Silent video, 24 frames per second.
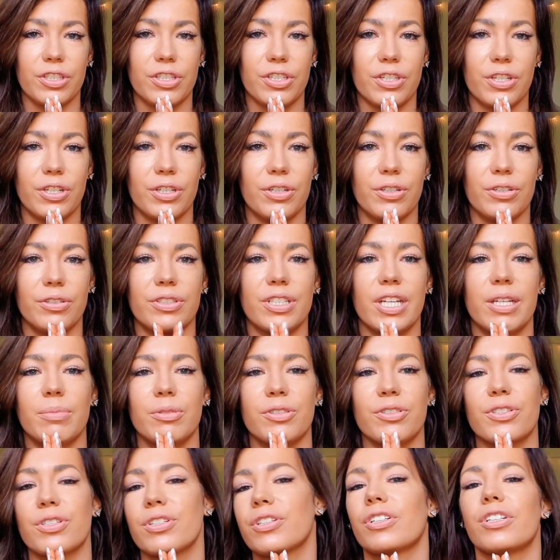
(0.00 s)
So table
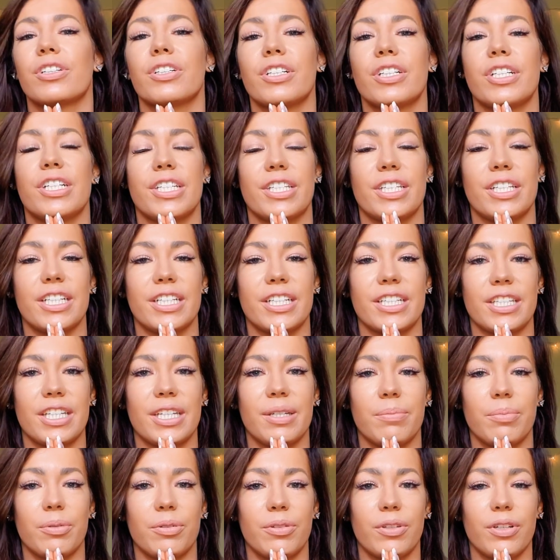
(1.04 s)
sugar is an
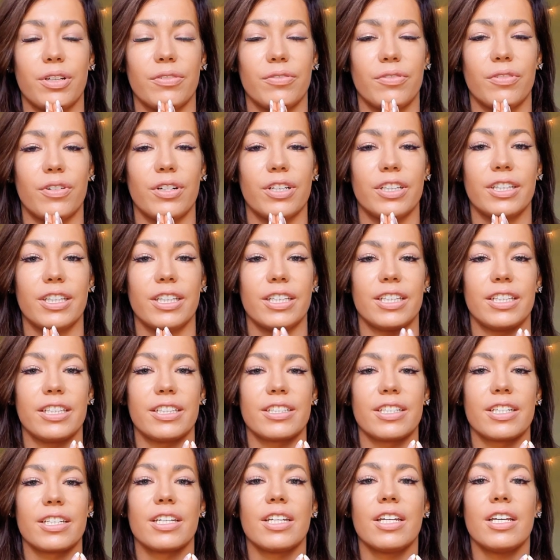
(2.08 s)
example of one that